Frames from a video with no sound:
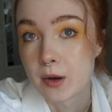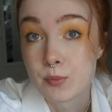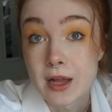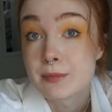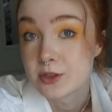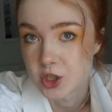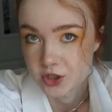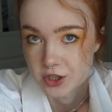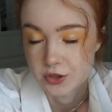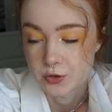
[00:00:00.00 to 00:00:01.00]
a blood
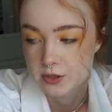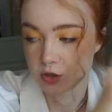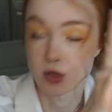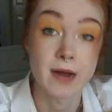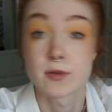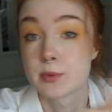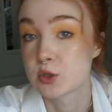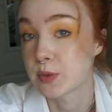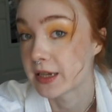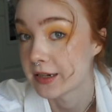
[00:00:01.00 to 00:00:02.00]
magician who can travel
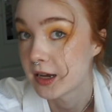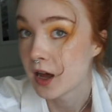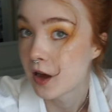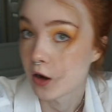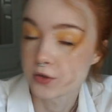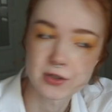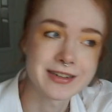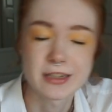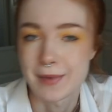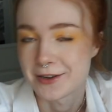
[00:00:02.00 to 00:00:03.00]
between
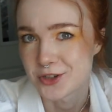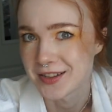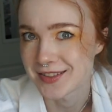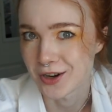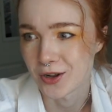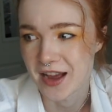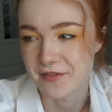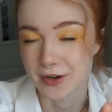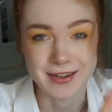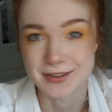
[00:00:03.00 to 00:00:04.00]
alternate dimensions that all have
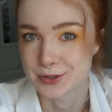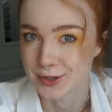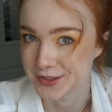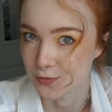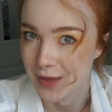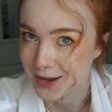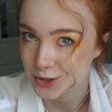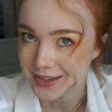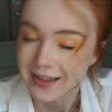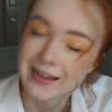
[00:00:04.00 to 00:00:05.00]
varying degrees of
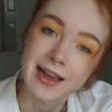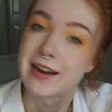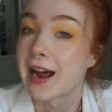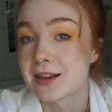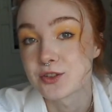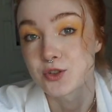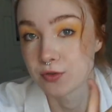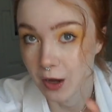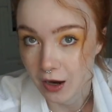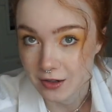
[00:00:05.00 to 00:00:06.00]
magic. And As
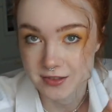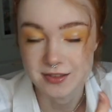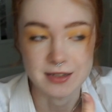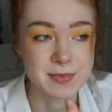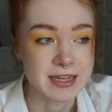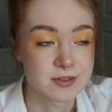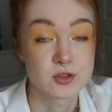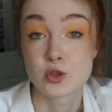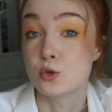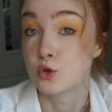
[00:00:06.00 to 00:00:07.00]
Travars means
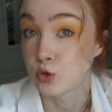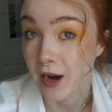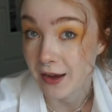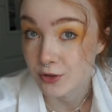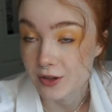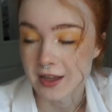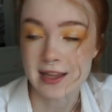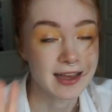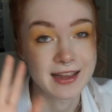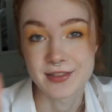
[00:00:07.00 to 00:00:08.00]
to travel
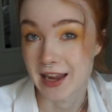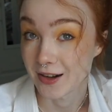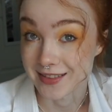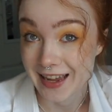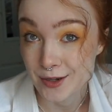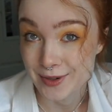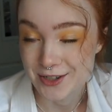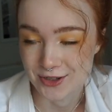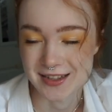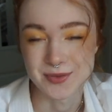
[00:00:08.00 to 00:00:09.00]
in their
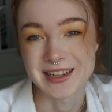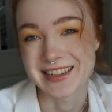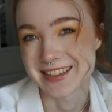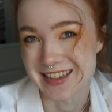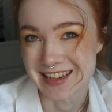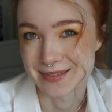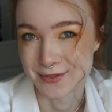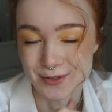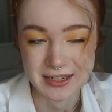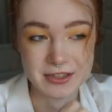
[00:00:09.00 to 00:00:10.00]
language, and that's what he says
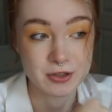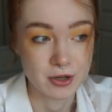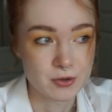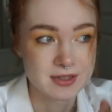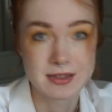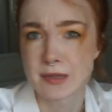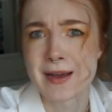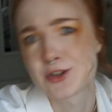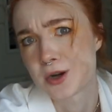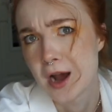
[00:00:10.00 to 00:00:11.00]
before he goes
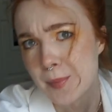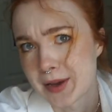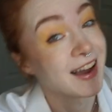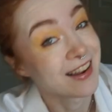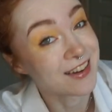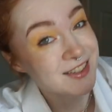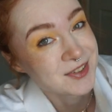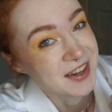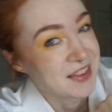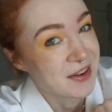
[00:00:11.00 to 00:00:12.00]
dimension hopping. I also
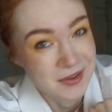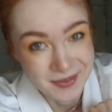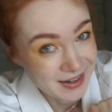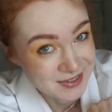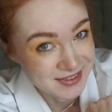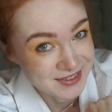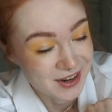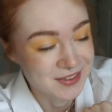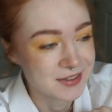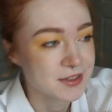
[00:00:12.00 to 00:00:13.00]
got that one when I was in
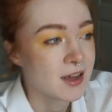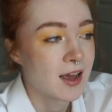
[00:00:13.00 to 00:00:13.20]
Scotland,